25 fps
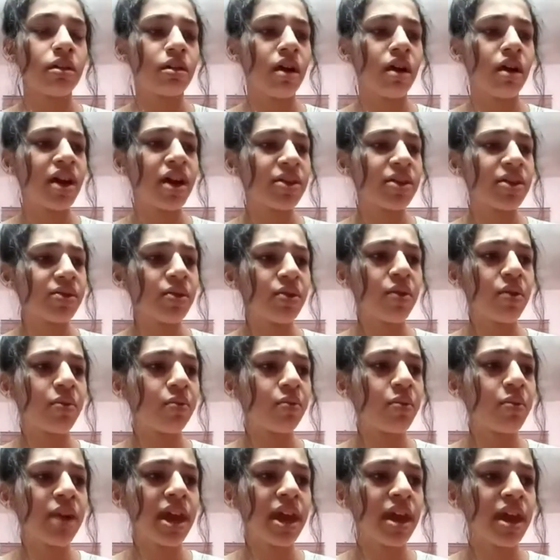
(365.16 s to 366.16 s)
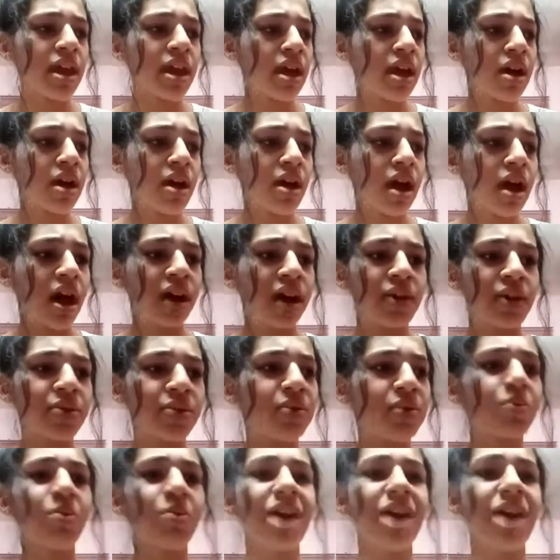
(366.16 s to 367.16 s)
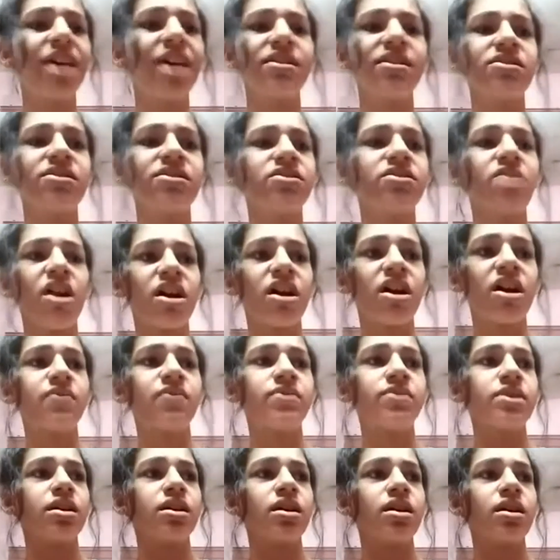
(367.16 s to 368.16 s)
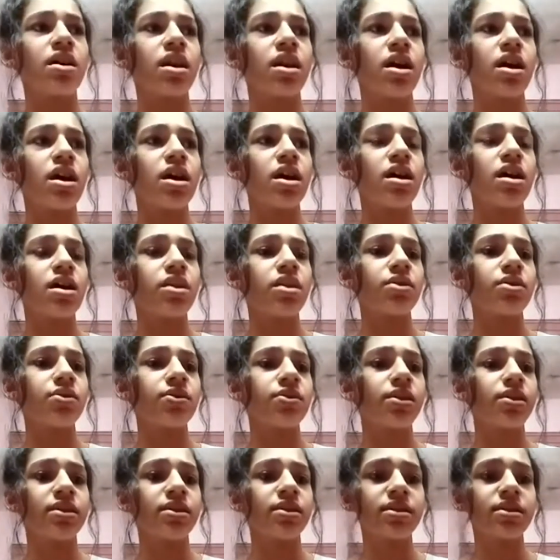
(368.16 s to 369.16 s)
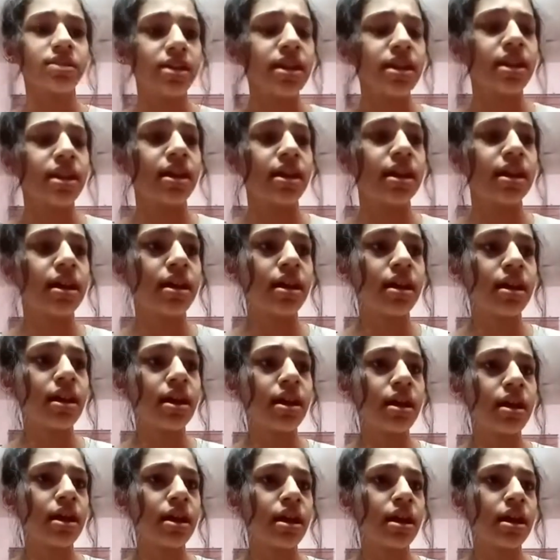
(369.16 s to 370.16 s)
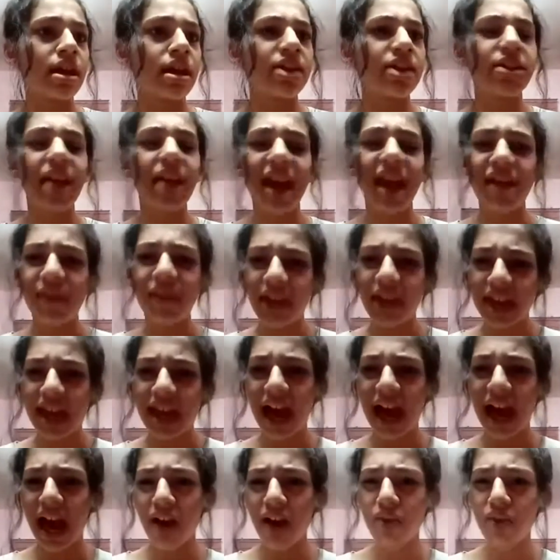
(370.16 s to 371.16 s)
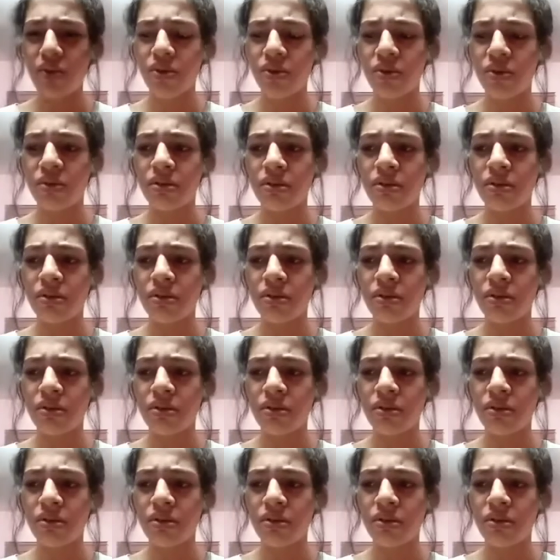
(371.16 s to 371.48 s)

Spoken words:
I thought we had starved the city, and they have a cow.